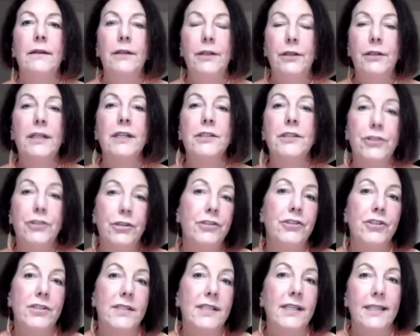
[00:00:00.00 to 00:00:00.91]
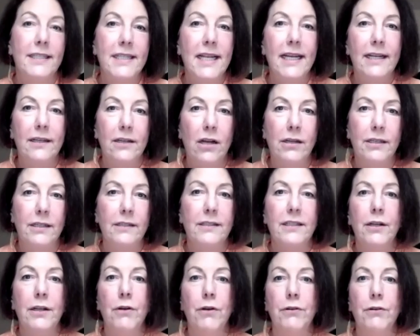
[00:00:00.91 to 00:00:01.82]
because you're just going to take it on
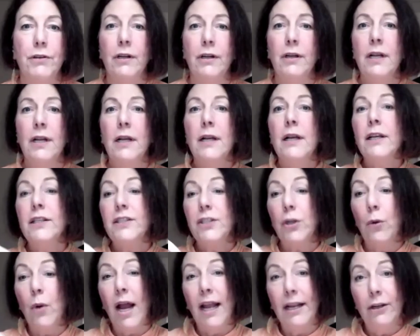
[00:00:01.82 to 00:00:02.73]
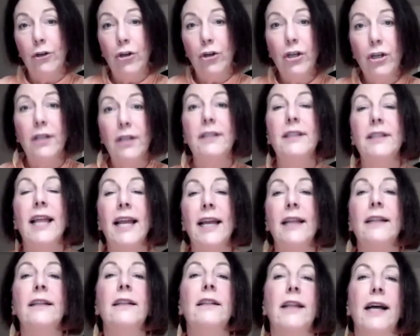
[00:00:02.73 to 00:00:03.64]
as an owner. So I could
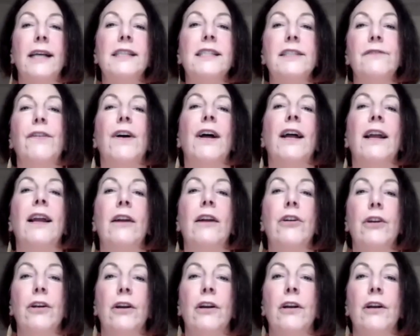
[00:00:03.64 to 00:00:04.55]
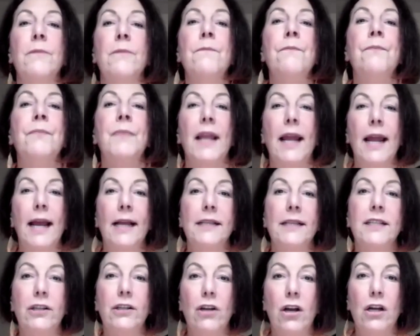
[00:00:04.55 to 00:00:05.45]
then classify her
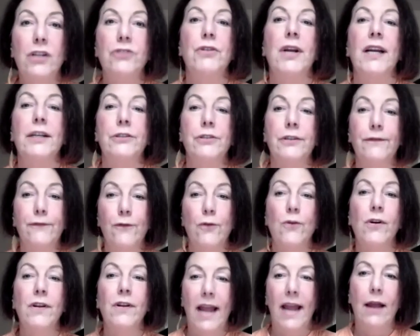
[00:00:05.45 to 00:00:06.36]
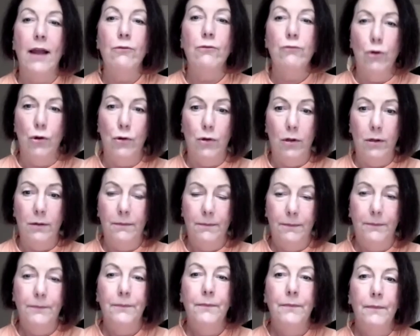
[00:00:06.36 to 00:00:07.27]
as a contractor for that role.
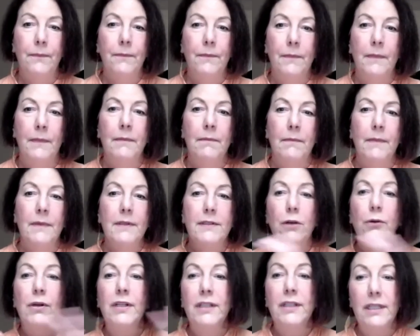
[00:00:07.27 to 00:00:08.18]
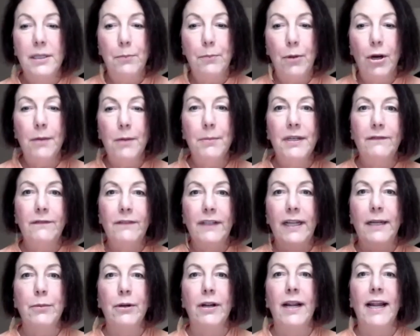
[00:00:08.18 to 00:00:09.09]
So on the Department of
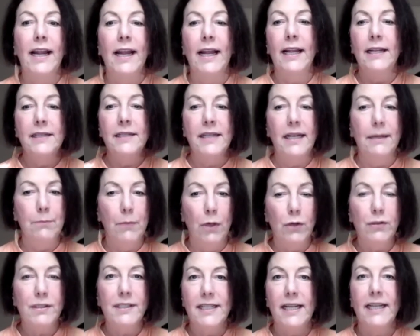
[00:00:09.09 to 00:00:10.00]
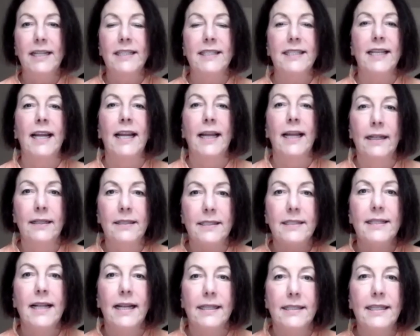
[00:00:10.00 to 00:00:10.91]
Labor end and most states
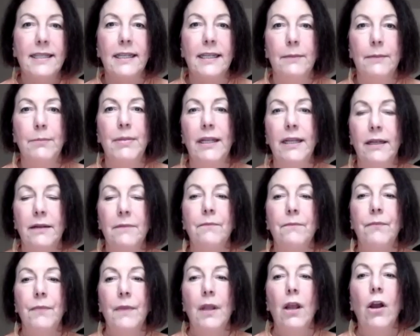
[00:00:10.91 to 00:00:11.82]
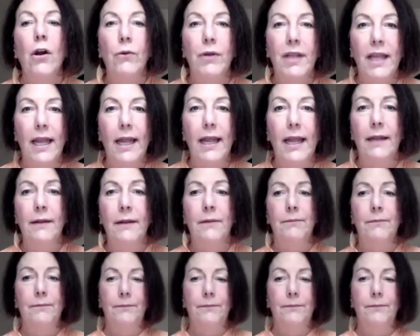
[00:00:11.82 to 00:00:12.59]
ends, that's going to be okay.